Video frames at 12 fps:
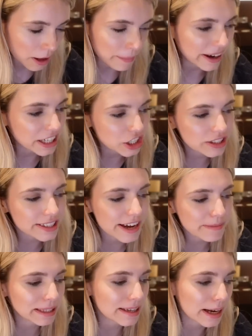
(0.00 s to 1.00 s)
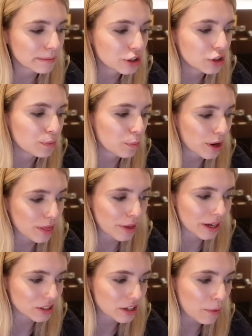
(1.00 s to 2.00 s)
But it just gave me time to do more
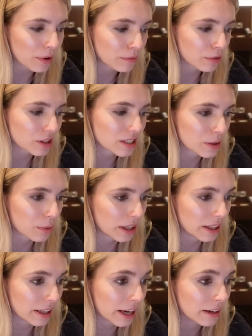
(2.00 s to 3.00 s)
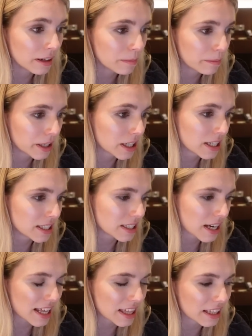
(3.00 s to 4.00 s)
things. I went rook c1 then, because
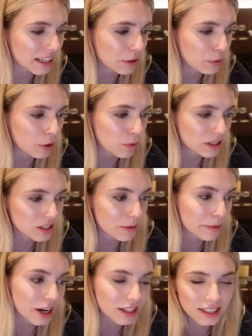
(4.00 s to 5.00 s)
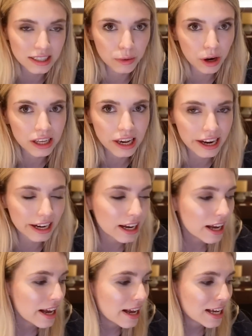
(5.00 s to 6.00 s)
I think that the rook wants to be on c1. Like,
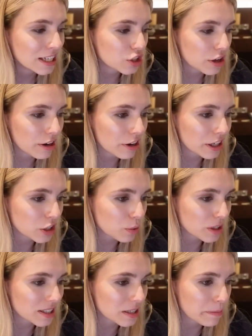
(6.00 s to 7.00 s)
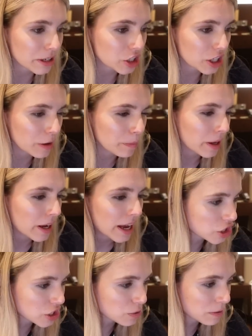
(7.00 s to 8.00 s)
it started looking towards the bishop.
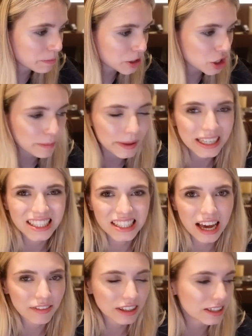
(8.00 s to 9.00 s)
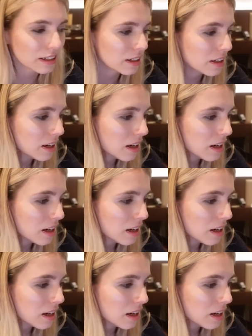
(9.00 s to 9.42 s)
She just went bishop a7.